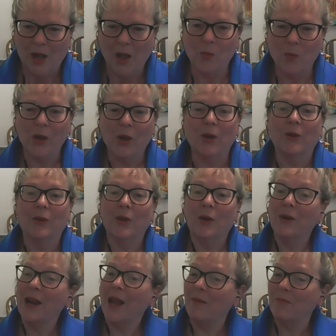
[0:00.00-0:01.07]
And we all know
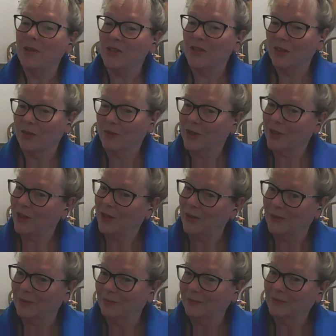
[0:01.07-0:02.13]
what happened to General Cadieux.